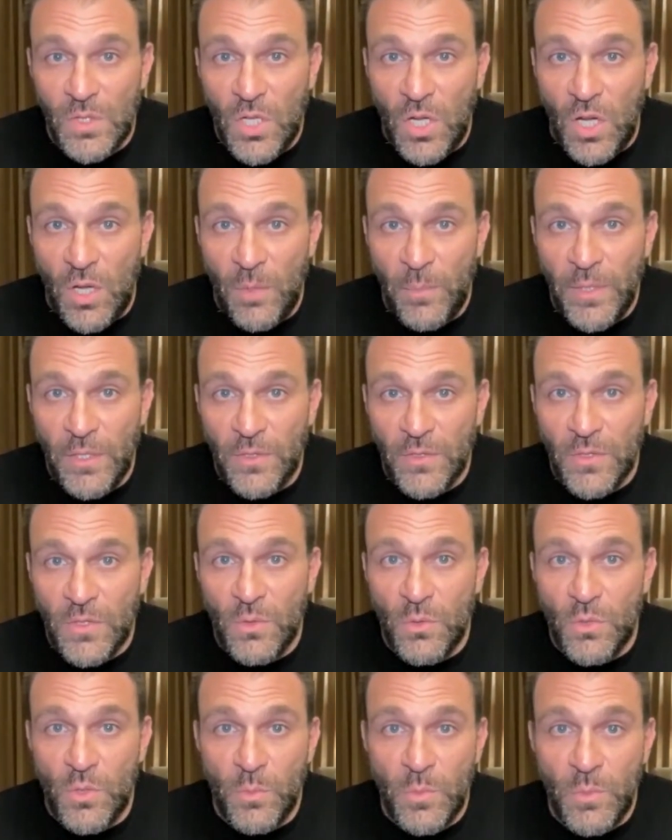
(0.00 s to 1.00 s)
comment on
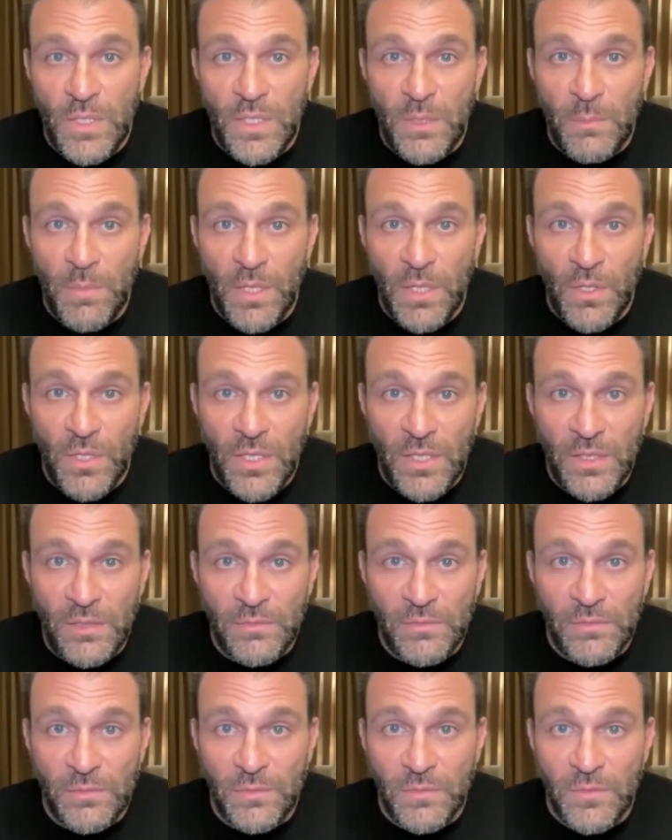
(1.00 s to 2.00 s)
social media about
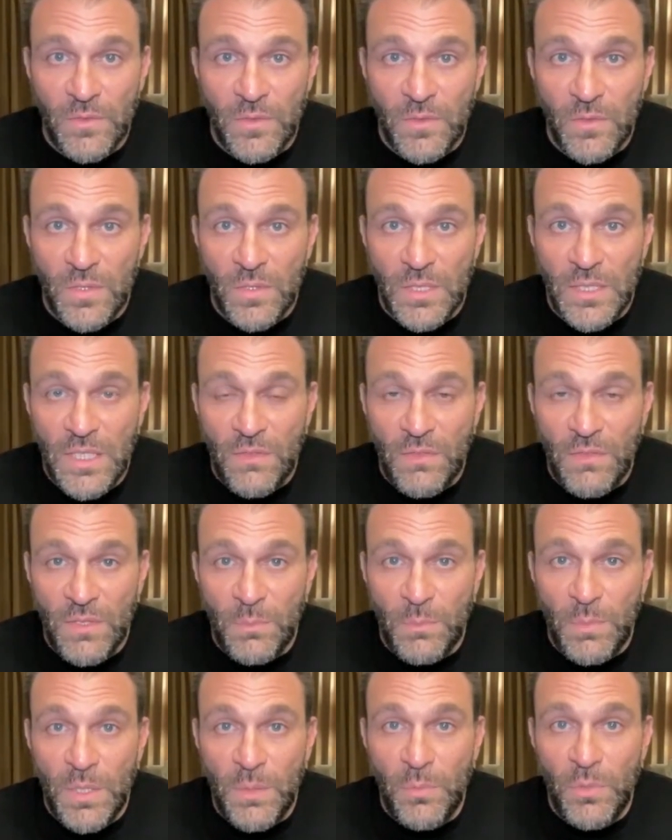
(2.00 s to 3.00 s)
it, give it
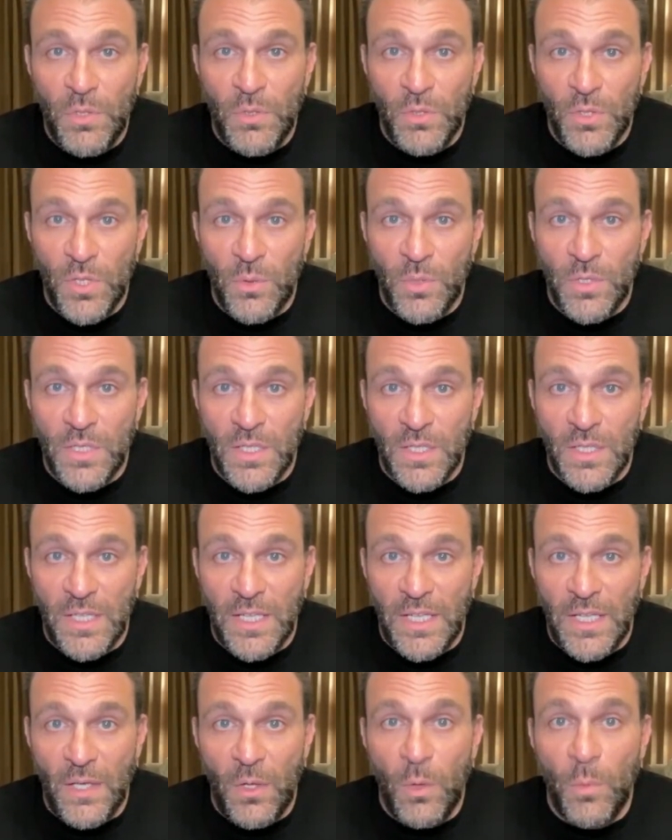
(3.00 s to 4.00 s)
to people you know it's going
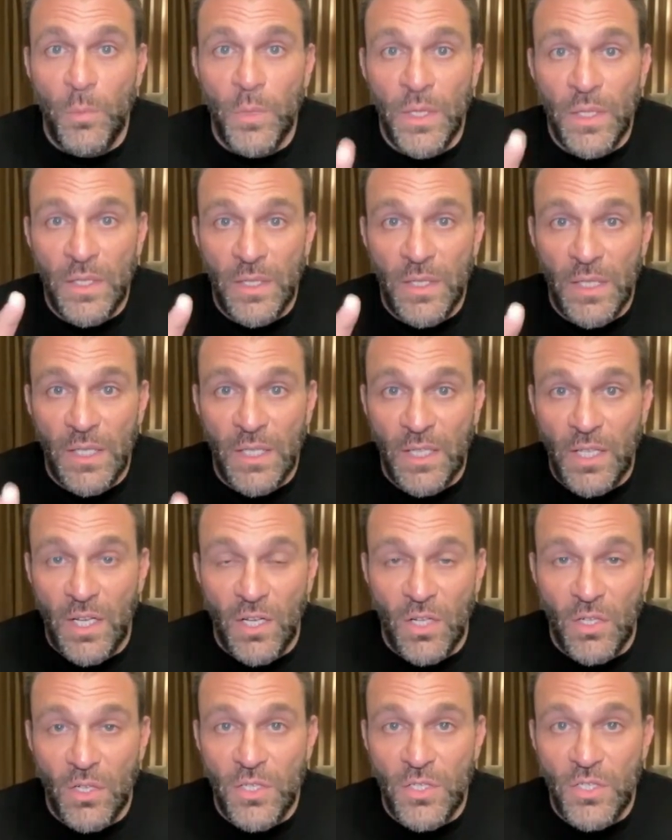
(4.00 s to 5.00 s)
to help,
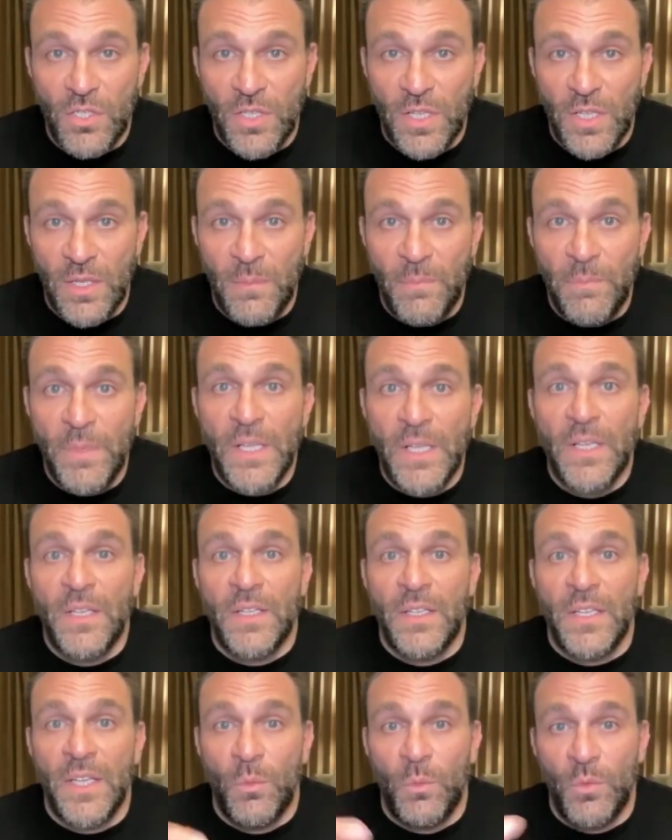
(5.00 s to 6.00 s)
encourage them,
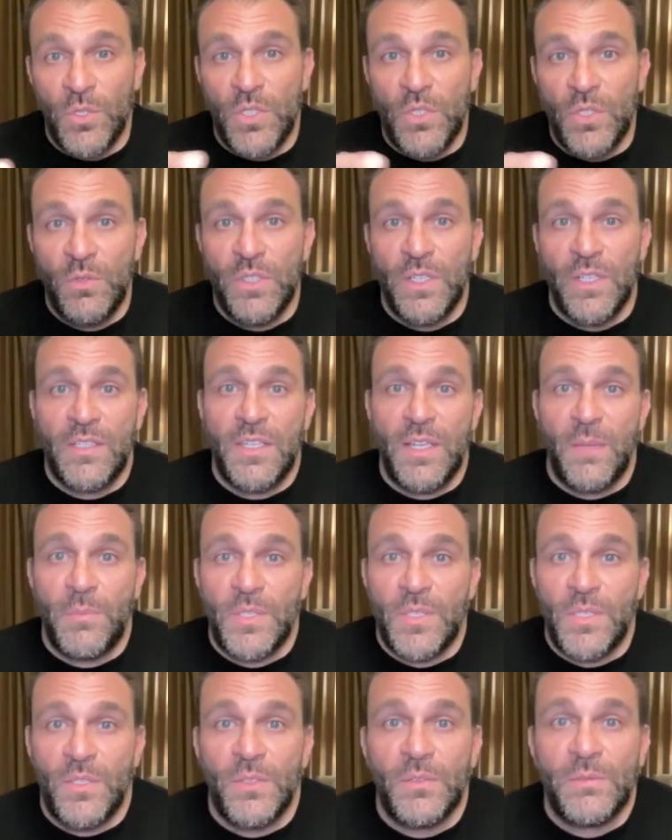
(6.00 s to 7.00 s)
and we'll see you in the next
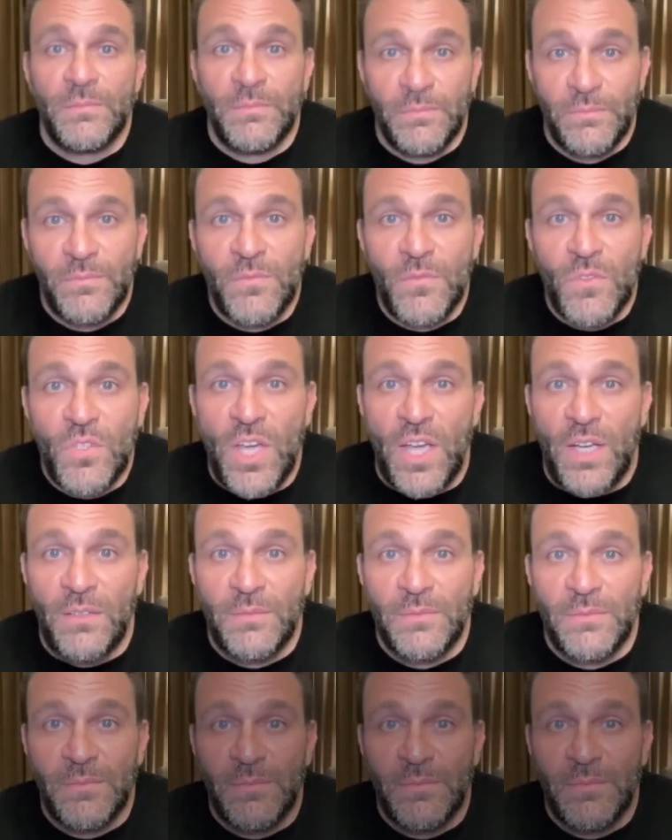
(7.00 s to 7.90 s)
episode. Ciao.